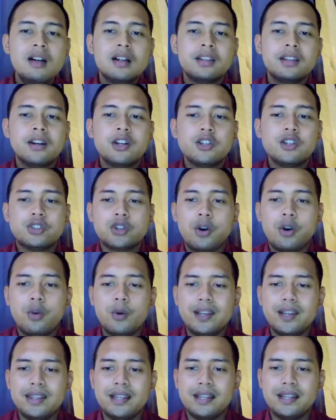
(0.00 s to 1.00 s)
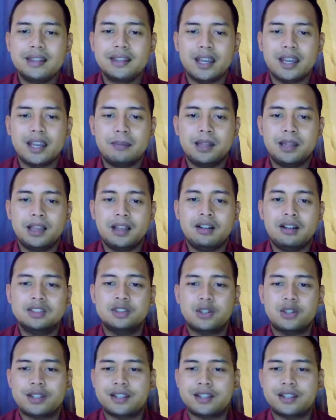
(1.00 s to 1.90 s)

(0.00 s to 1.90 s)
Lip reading: They're showing that they belong to the